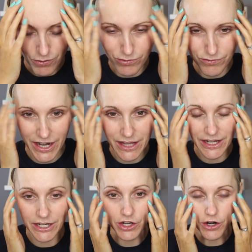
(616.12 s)

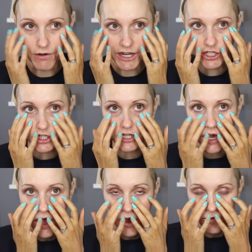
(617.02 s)
really nourished,
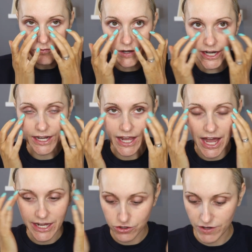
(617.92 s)
really
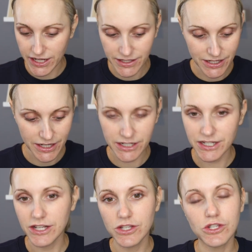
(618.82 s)

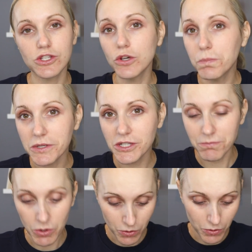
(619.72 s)
hydrated, super
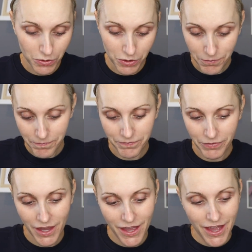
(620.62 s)
smooth
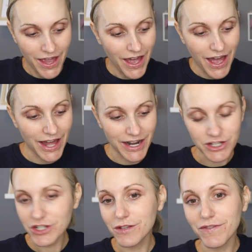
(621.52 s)
and I
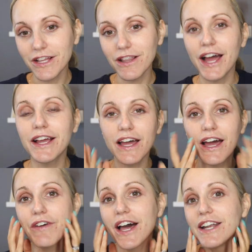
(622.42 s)
just feel like
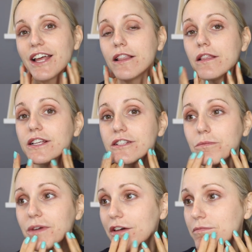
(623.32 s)
I've had a little
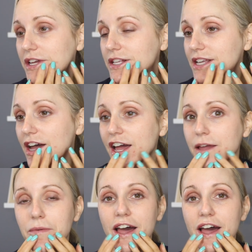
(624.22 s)
bit of me time